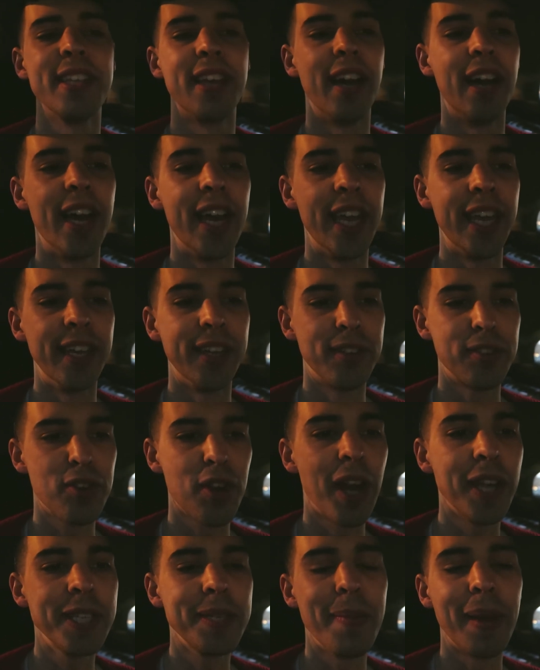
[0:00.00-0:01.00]
I
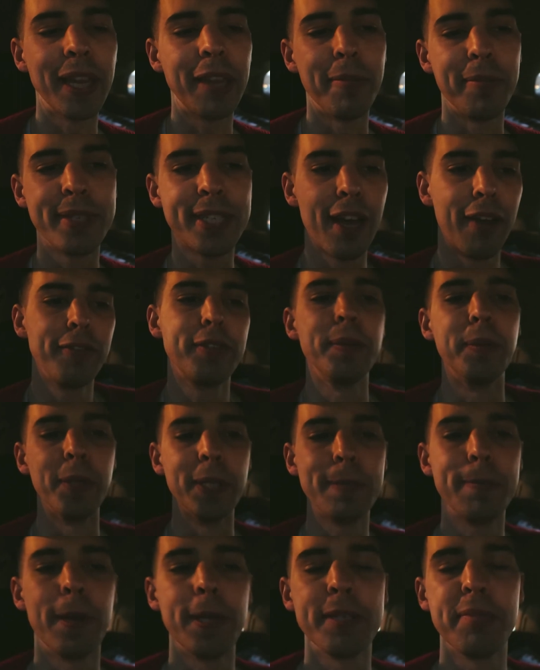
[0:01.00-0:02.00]
tried to make them as comfortable
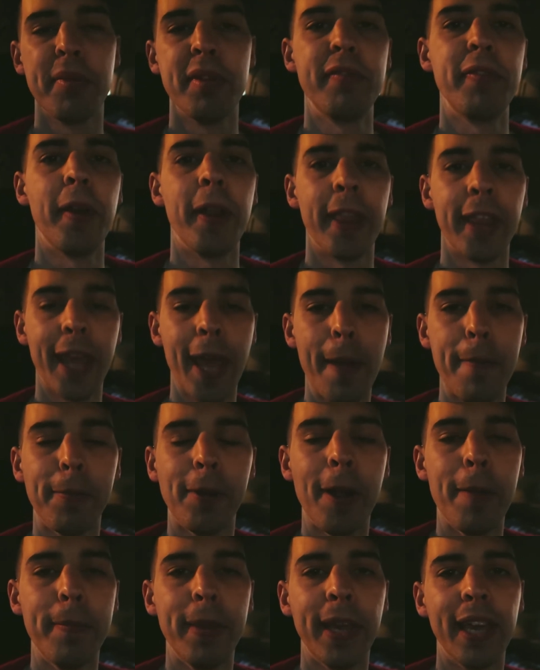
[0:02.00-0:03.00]
as possible in front of the
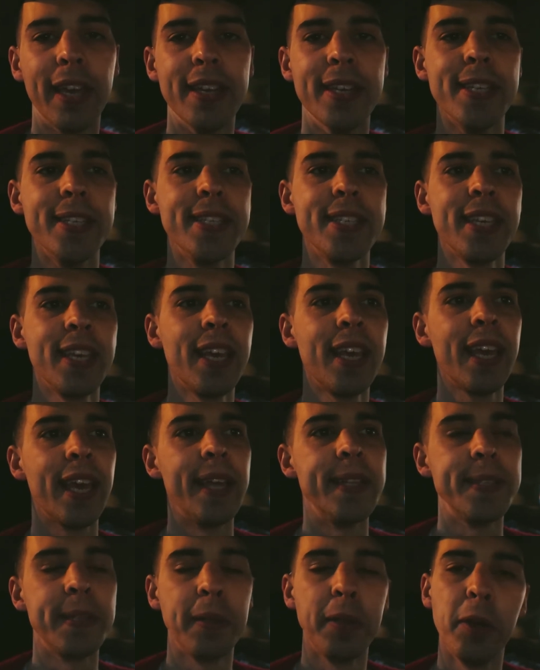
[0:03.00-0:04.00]
camera because
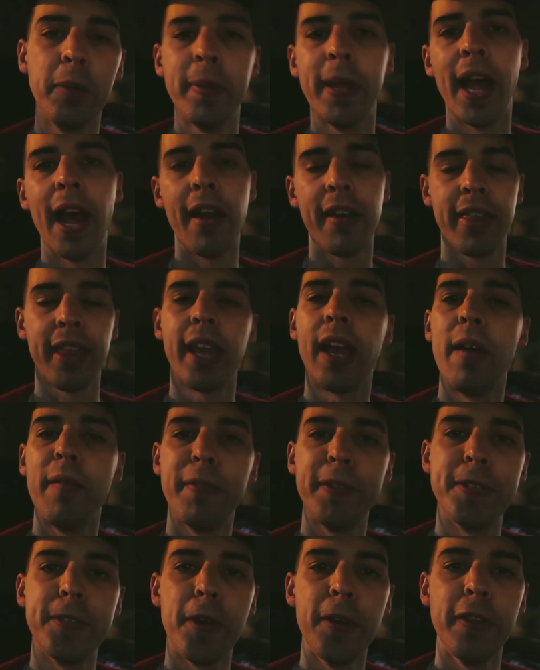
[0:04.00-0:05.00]
it's a little bit out of their
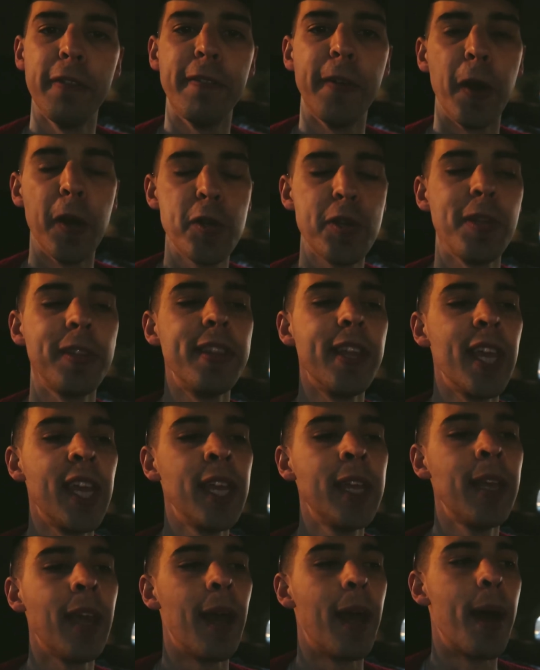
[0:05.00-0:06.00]
comfort zone, the photo shoot
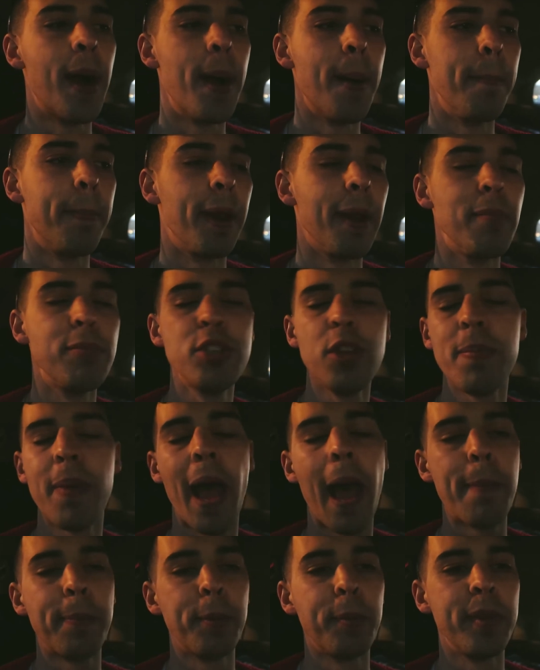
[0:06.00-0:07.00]
thing, um, but I'm super
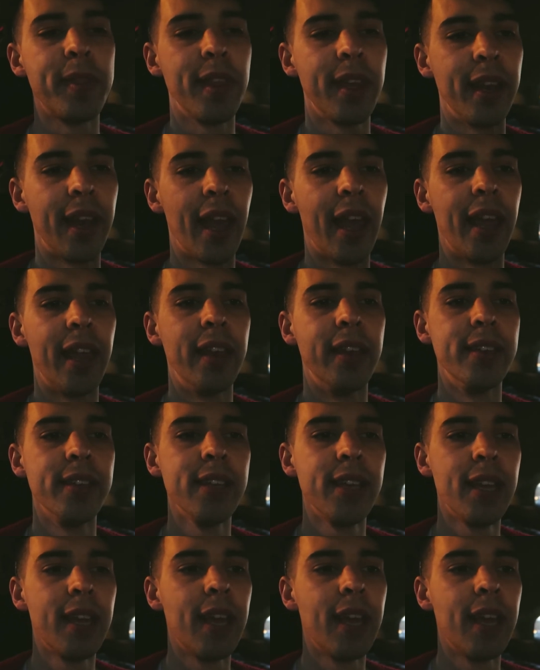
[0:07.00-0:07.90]
happy with it and